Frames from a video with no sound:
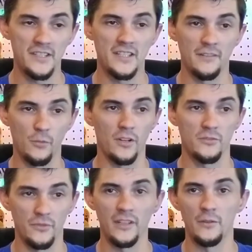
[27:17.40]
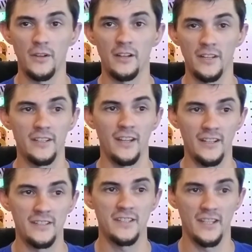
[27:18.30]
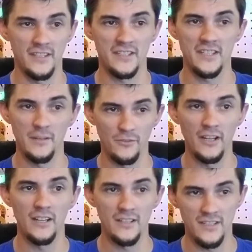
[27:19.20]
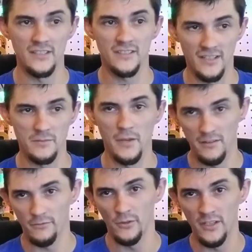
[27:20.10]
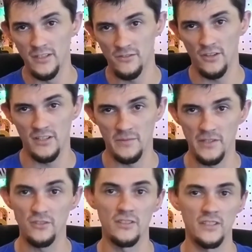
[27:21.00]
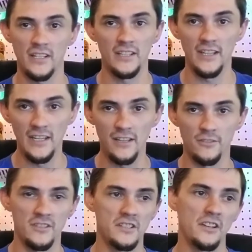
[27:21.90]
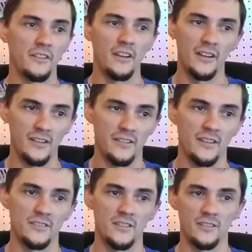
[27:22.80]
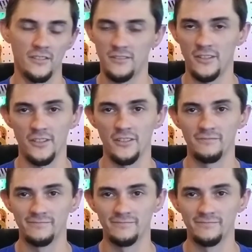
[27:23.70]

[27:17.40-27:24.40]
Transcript: stuff works really well, and it's got the same ratings. It's meant for these transmissions. It's not going to eat or deteriorate anything, so they're good.